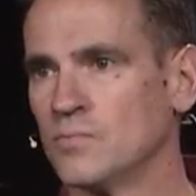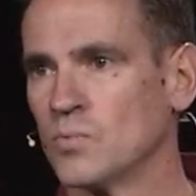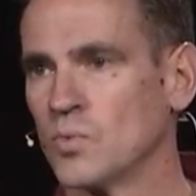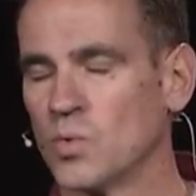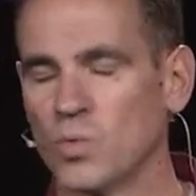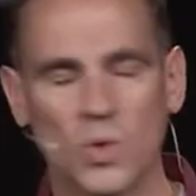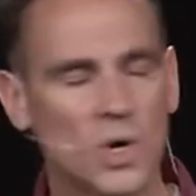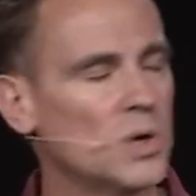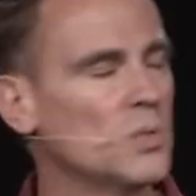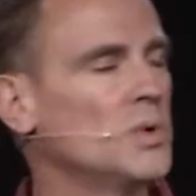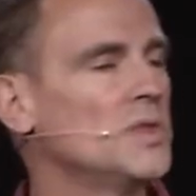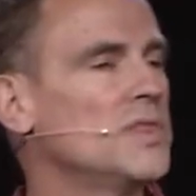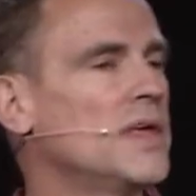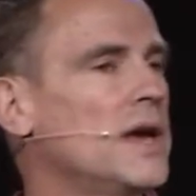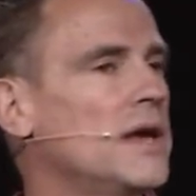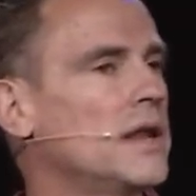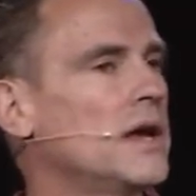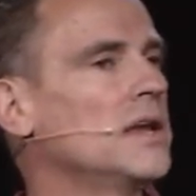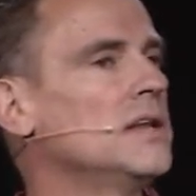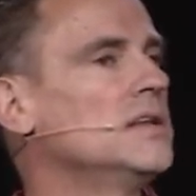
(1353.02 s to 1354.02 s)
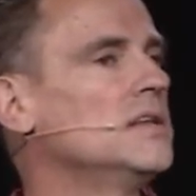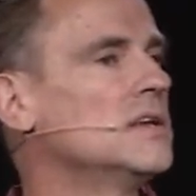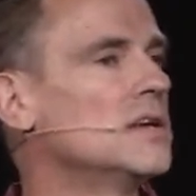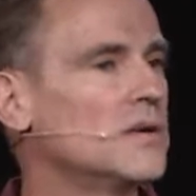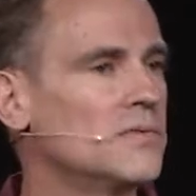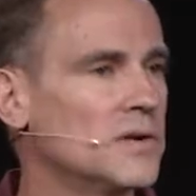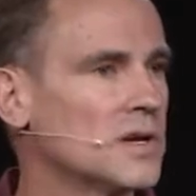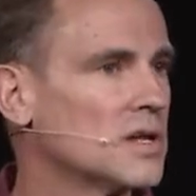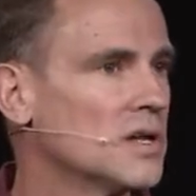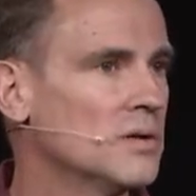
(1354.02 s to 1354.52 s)
Where would that idea
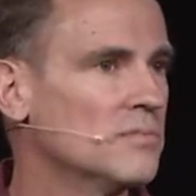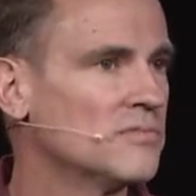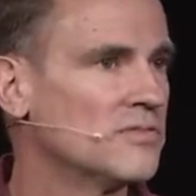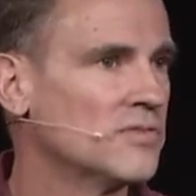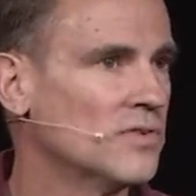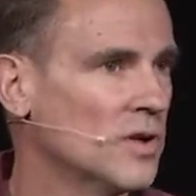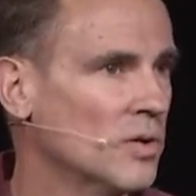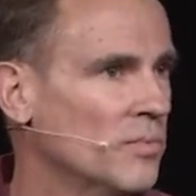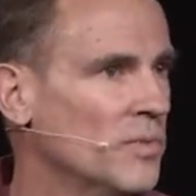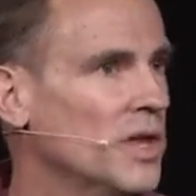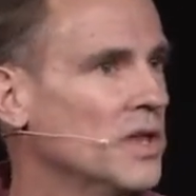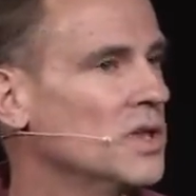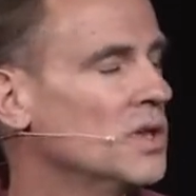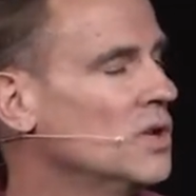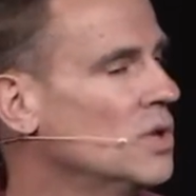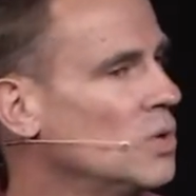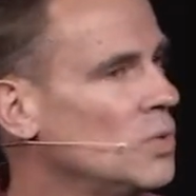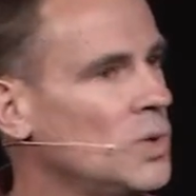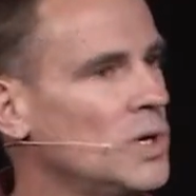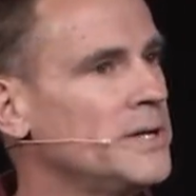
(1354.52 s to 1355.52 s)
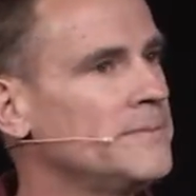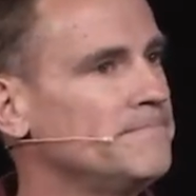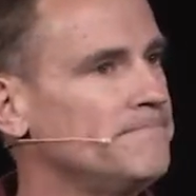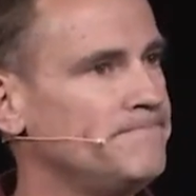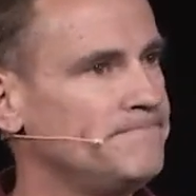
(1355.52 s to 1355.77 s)
ever come from that, you know what?